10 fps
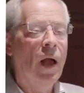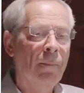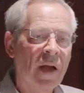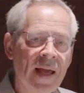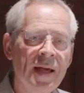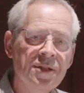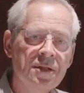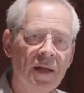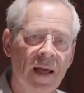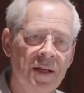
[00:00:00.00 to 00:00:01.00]
But
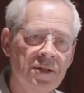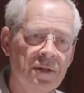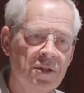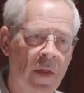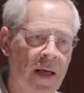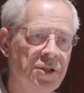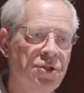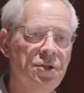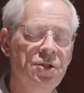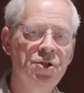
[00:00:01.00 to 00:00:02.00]
here's so that's a
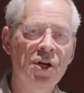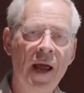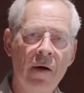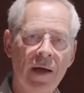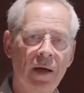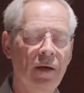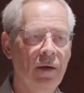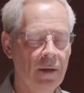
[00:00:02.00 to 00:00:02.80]
generic